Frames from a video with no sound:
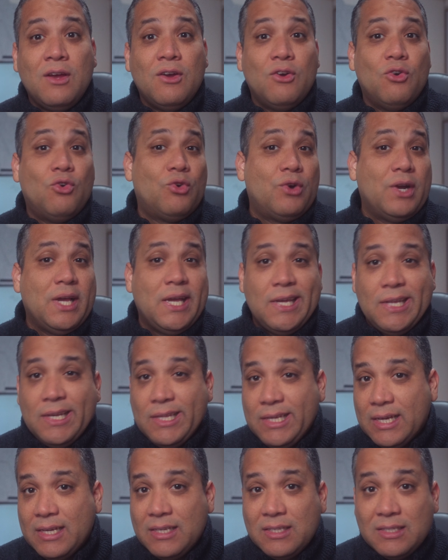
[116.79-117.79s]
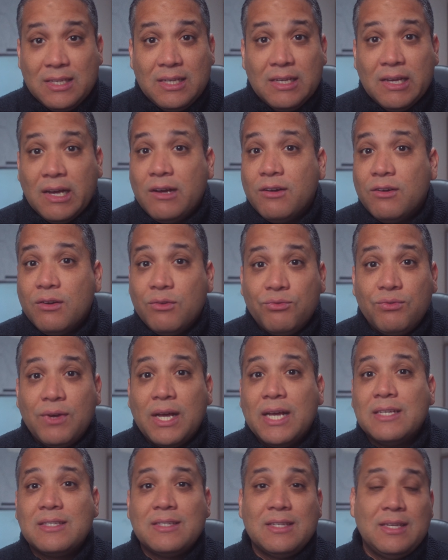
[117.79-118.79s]
or aliasing
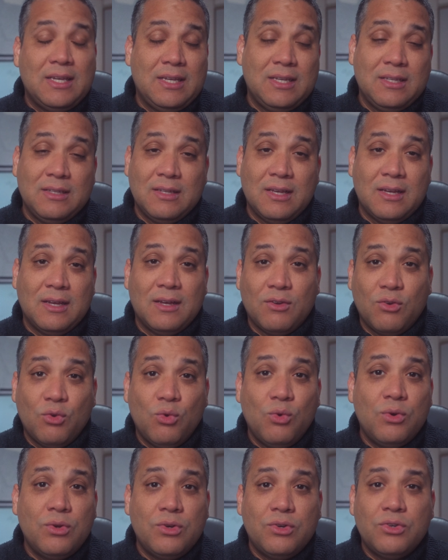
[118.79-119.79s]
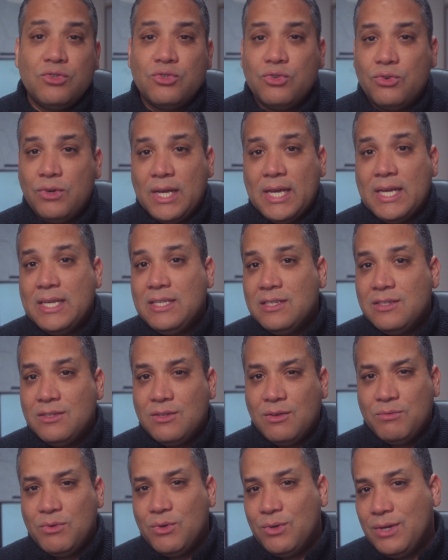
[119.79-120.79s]
artifacts in the corners or edges
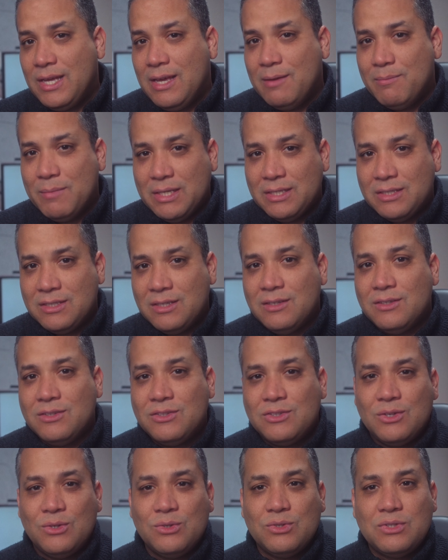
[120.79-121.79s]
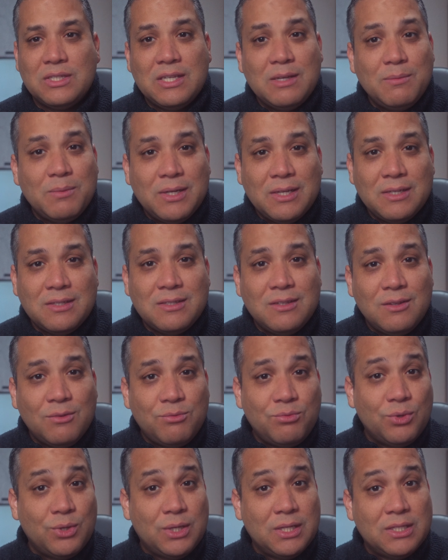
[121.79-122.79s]
of your image. So stabilizing the
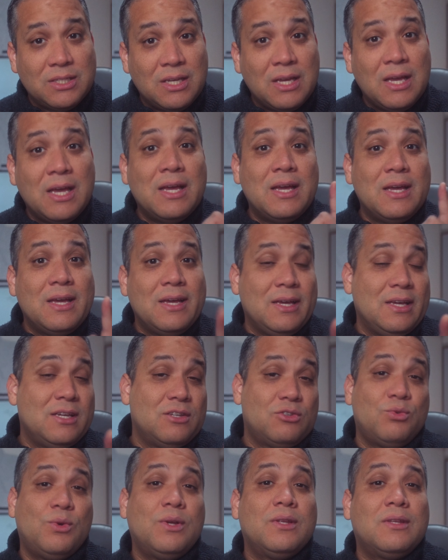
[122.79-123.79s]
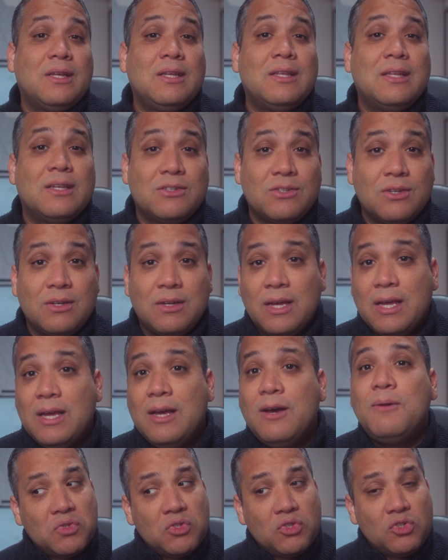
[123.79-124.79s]
footage is one thing that's going to
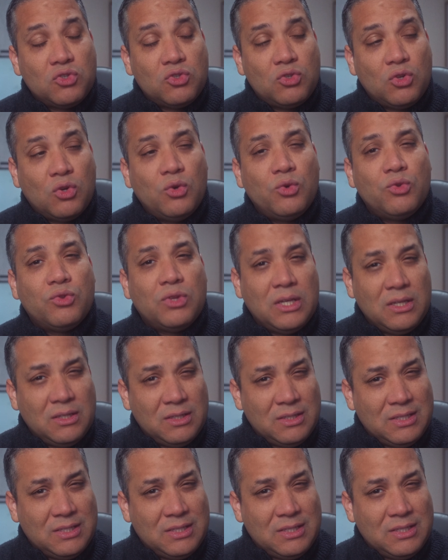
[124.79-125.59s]
help slow things